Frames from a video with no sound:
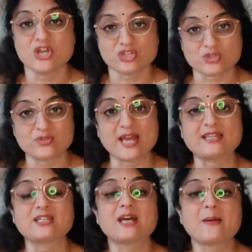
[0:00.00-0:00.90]
so
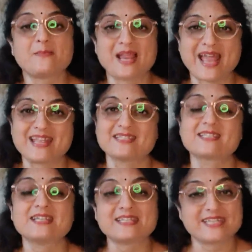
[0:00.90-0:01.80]
that
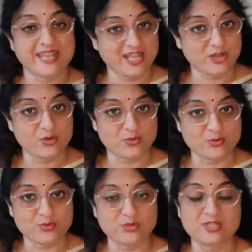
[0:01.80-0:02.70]
plants take
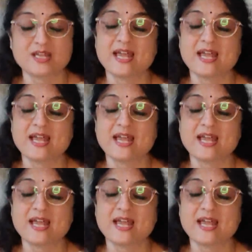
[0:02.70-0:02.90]
roots